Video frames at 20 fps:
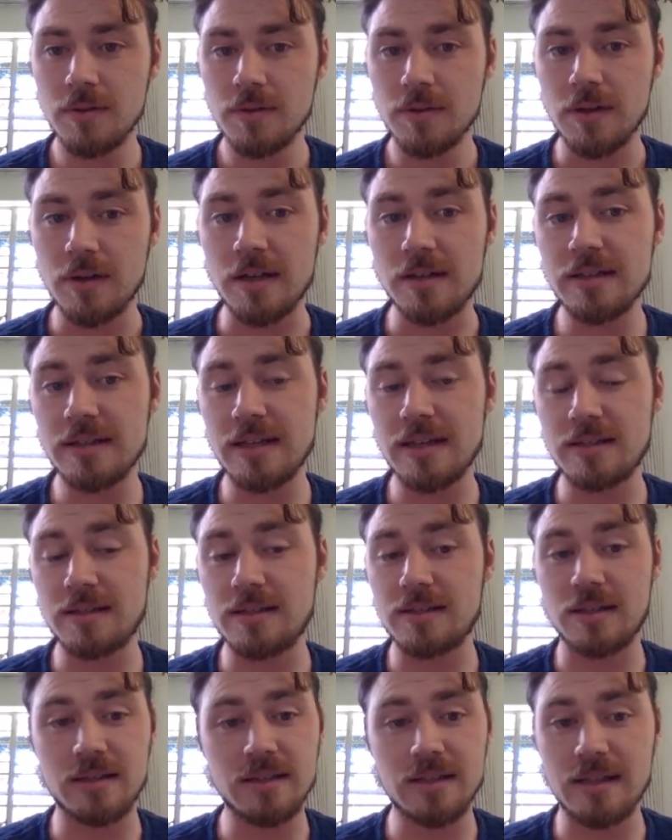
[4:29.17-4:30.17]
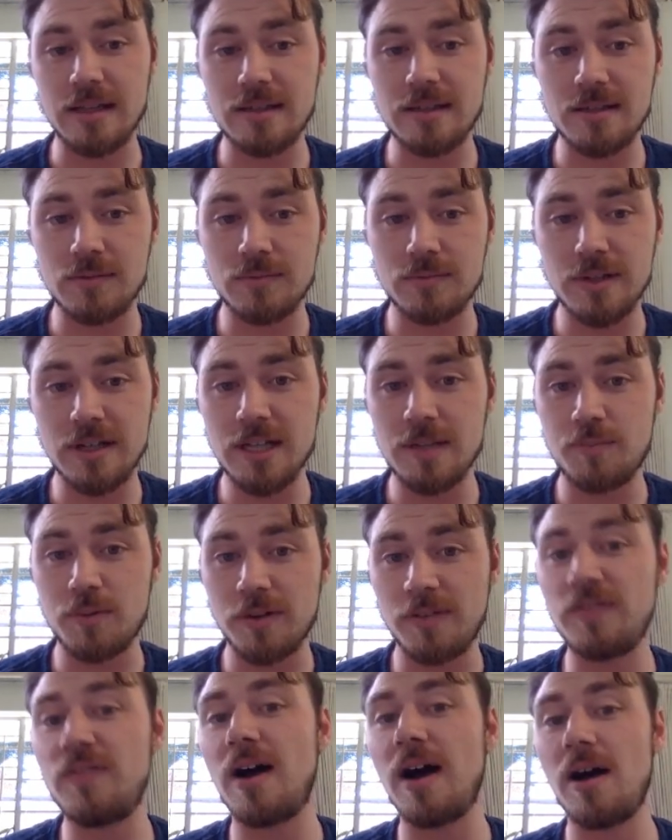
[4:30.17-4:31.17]
I think that's really
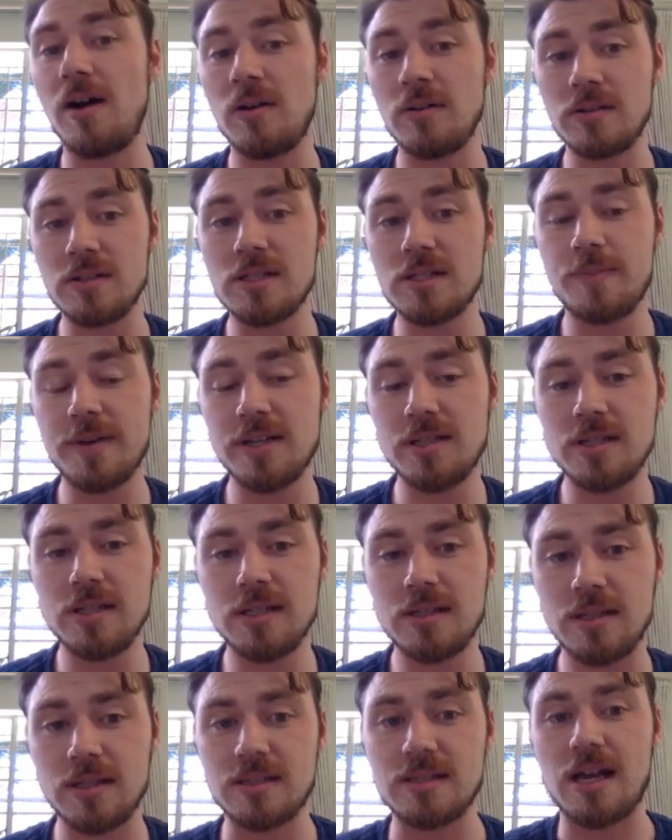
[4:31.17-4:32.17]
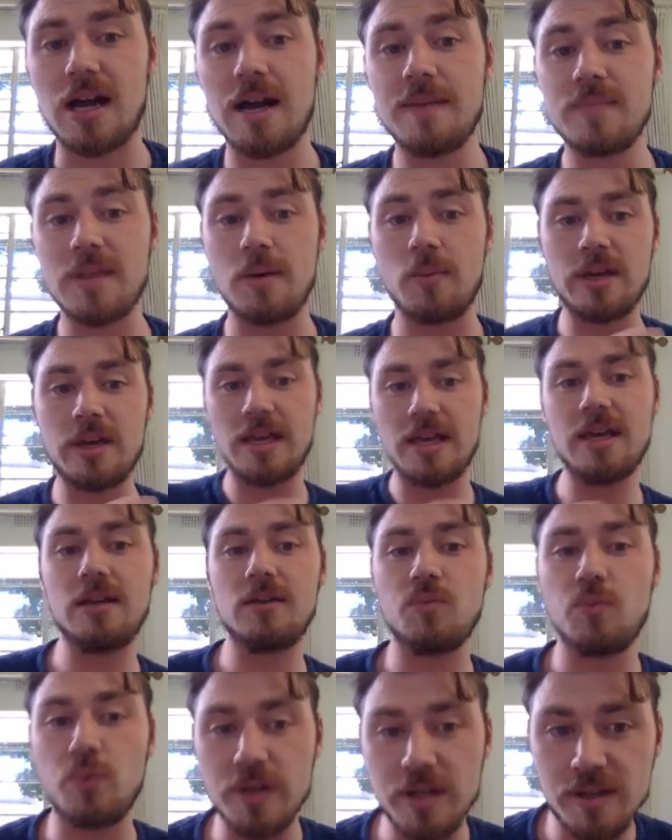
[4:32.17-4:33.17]
profound, especially in the time that we're
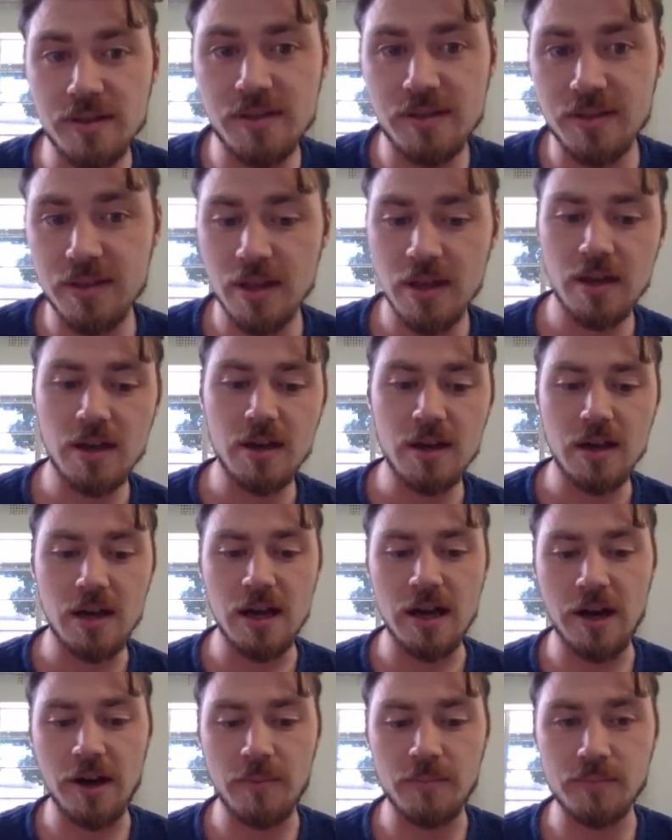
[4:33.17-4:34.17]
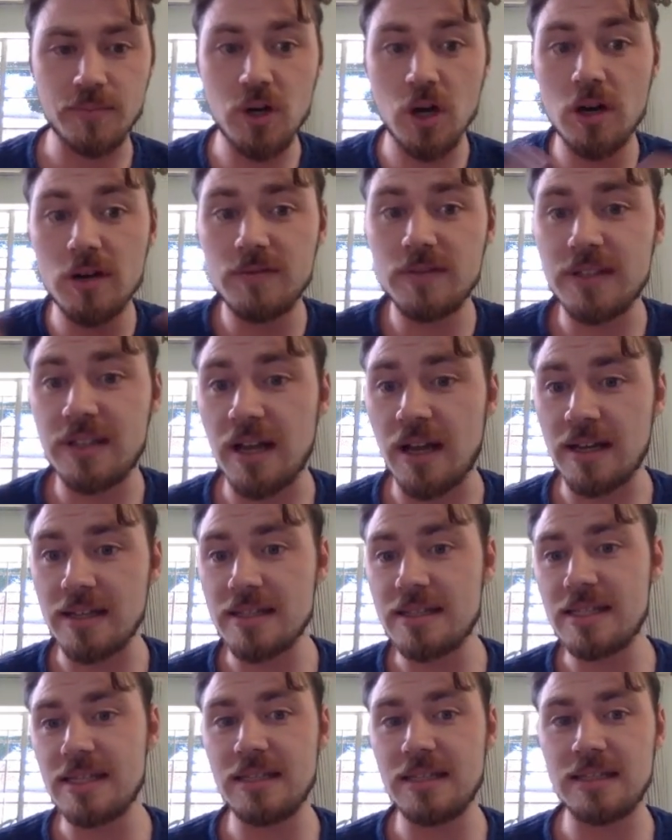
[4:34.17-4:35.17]
in with
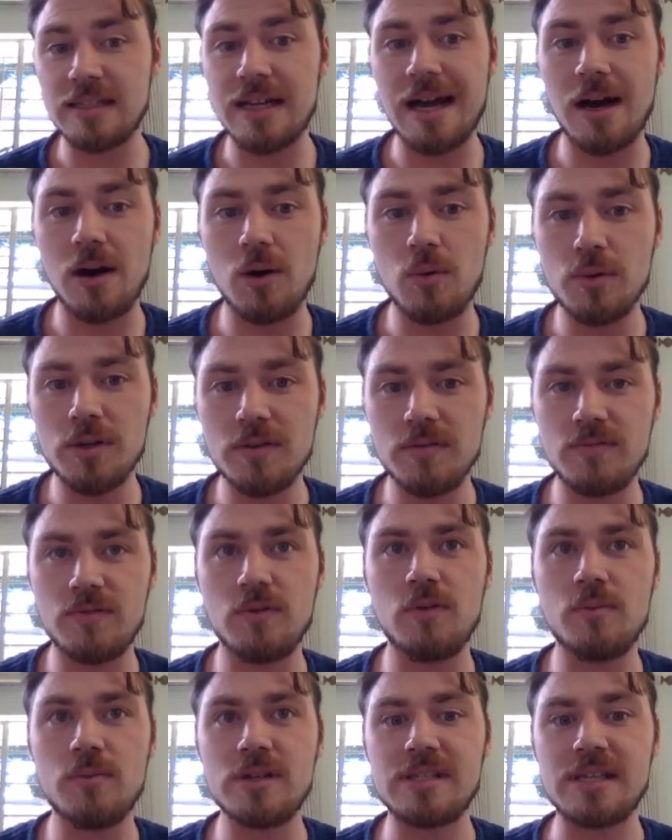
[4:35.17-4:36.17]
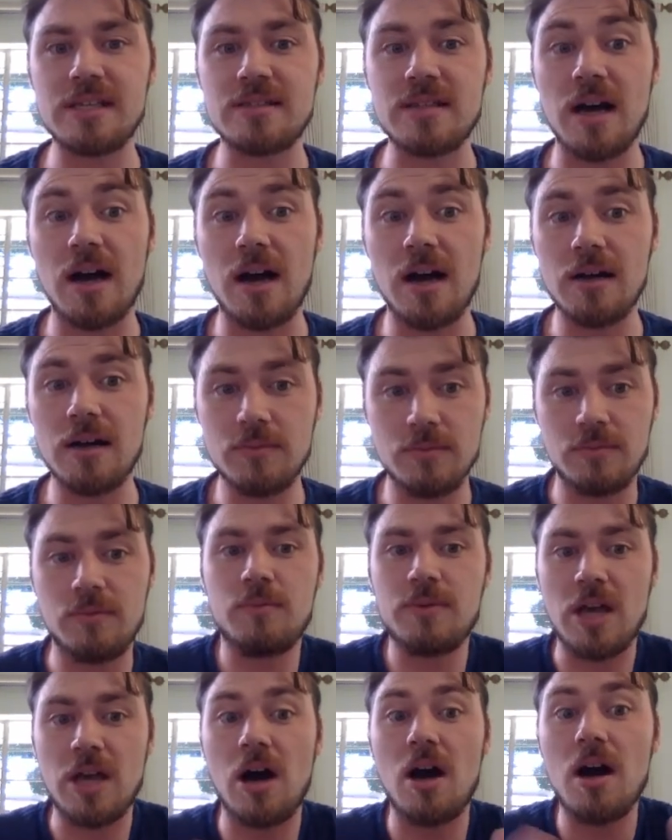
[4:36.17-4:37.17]
COVID-19 and how we've almost
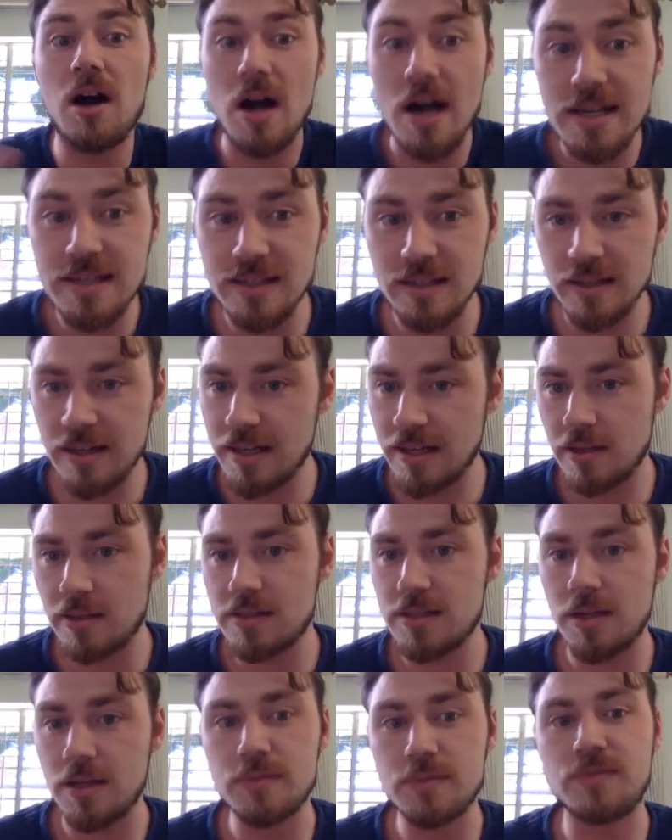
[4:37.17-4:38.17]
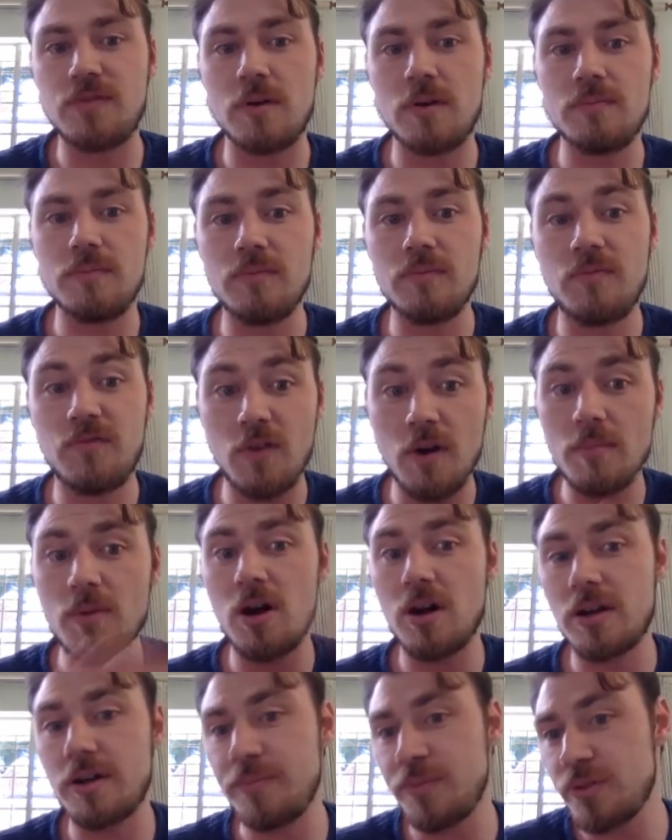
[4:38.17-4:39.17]
we are isolating ourselves from
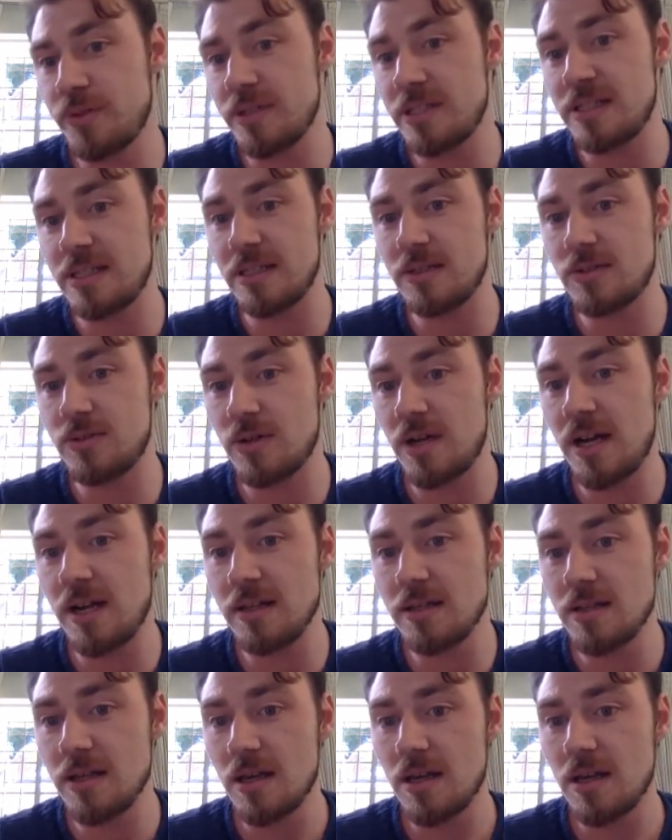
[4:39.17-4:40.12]
our communities, right?